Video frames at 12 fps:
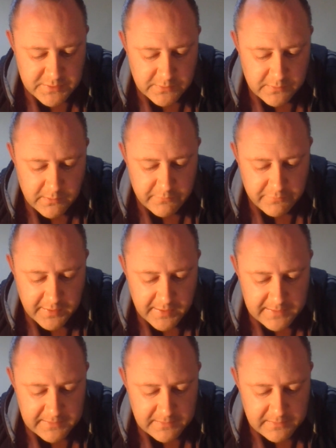is your
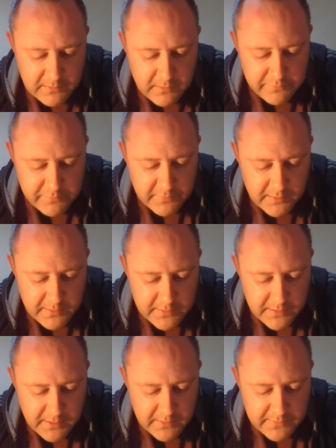unfailing love, O
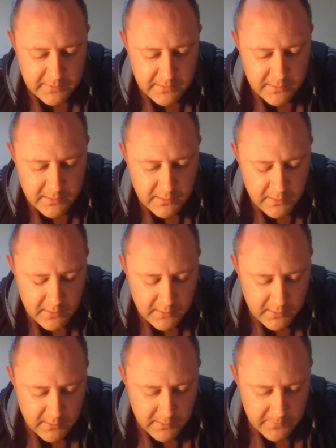God.
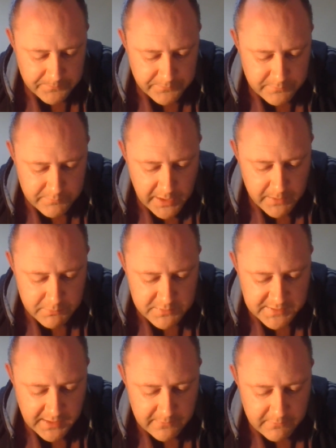People
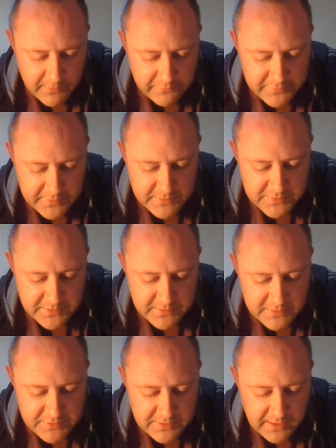take refuge
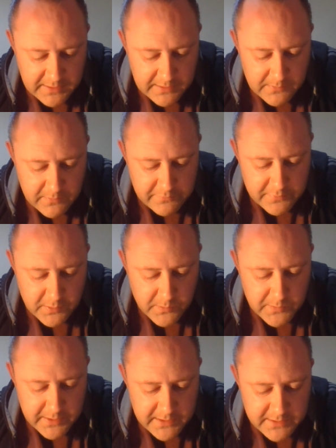in the shadow of
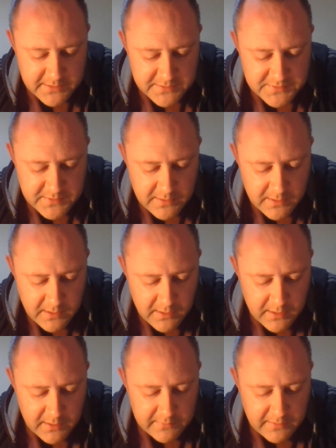your wings.
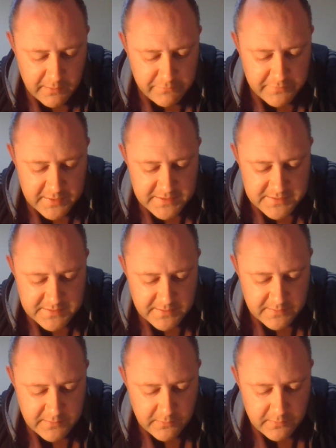They feast
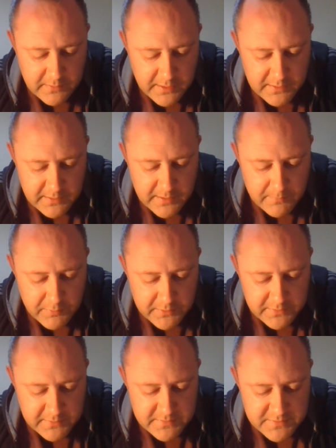in, your, in the
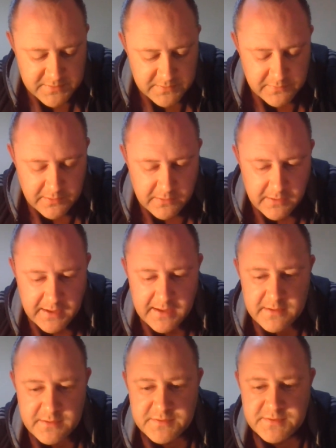abundance of your
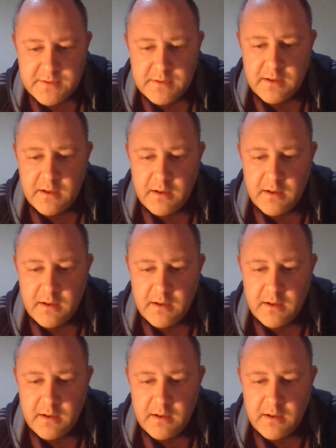house.